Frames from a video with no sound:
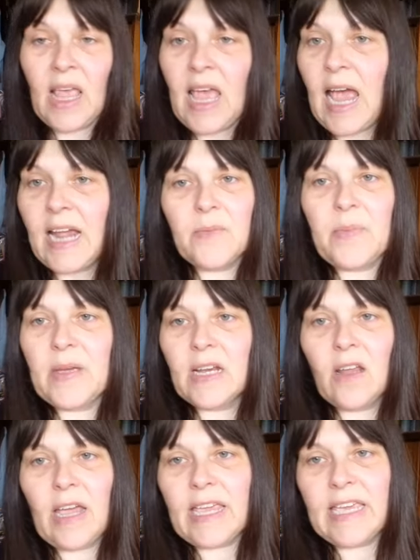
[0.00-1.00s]
And a bit
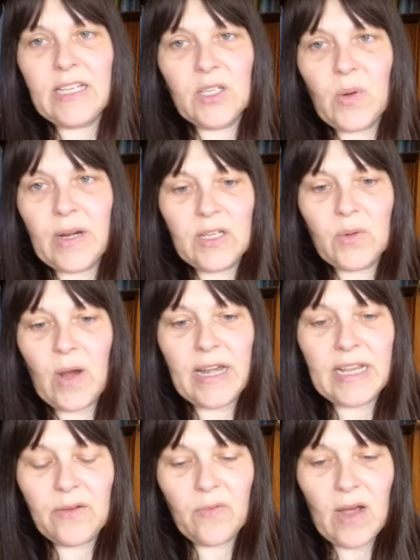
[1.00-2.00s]
like in
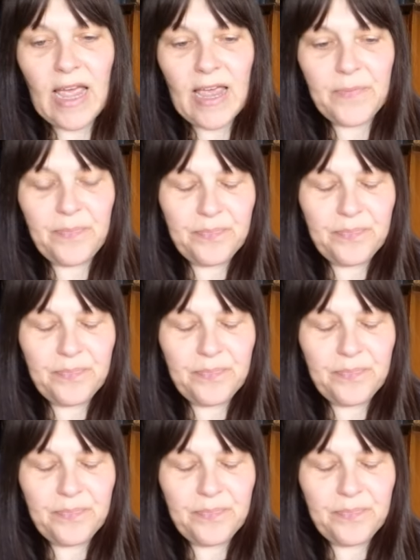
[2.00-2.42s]
2020 where